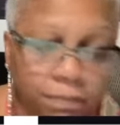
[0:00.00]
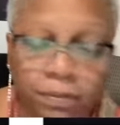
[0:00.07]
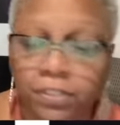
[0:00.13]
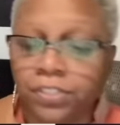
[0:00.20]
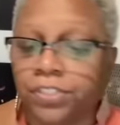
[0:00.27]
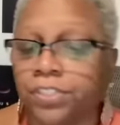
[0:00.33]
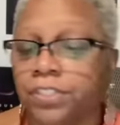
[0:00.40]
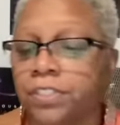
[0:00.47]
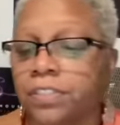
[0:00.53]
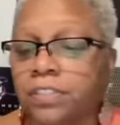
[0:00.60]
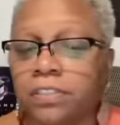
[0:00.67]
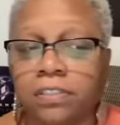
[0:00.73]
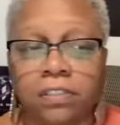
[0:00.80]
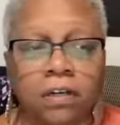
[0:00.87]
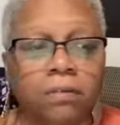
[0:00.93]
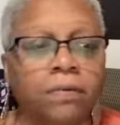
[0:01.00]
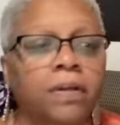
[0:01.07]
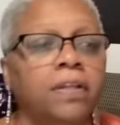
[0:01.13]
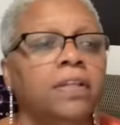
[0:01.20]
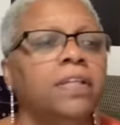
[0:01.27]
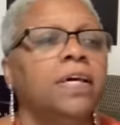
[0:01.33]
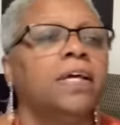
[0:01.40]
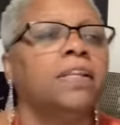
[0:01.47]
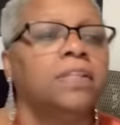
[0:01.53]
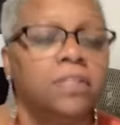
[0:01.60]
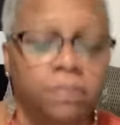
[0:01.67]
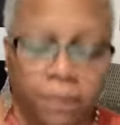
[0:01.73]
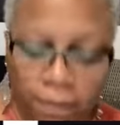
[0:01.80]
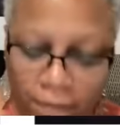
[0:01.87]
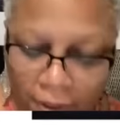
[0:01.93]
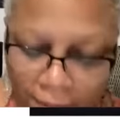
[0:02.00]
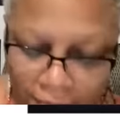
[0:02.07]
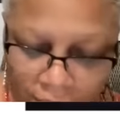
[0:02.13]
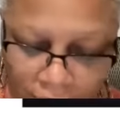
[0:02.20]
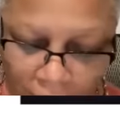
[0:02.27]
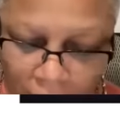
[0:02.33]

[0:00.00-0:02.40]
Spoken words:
bushes, so we'll tell these people how much